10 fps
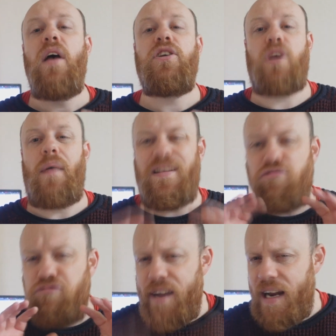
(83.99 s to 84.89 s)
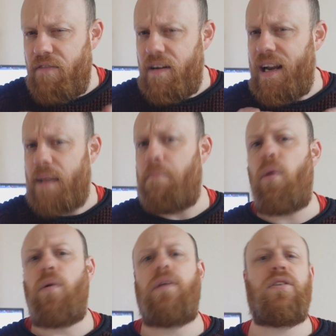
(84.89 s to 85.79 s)
So it's really, really
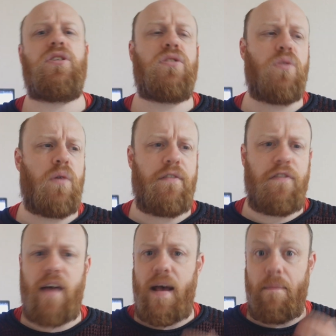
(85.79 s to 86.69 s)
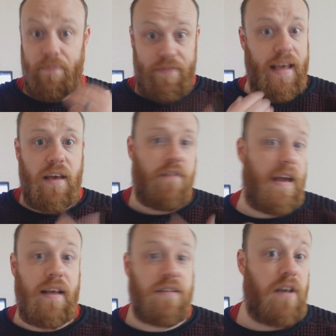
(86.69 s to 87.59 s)
important to sort of think of
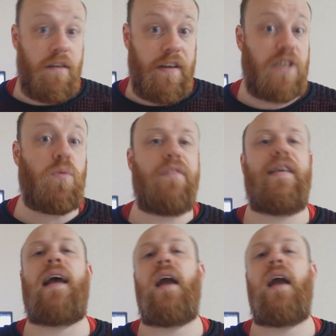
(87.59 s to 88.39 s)
it as a visual thing.